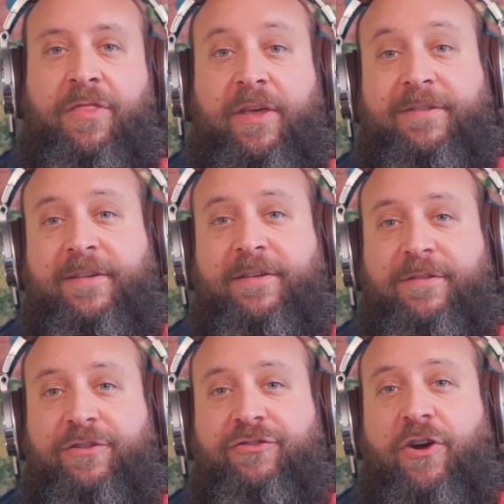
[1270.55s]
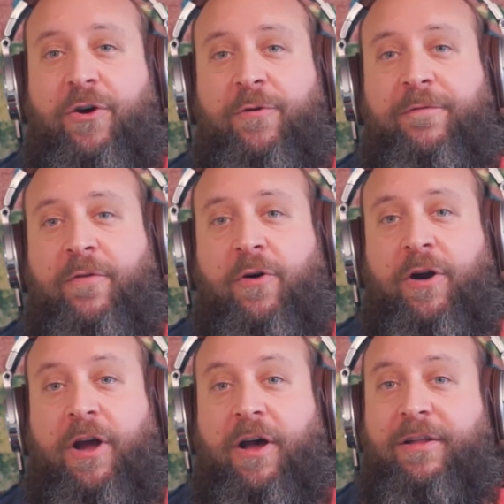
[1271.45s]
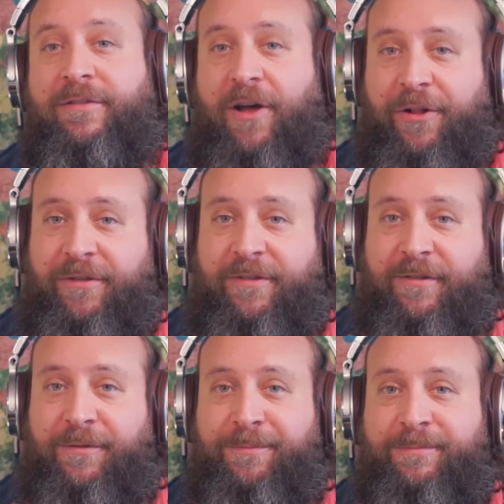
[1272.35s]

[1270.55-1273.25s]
This is a show for adults.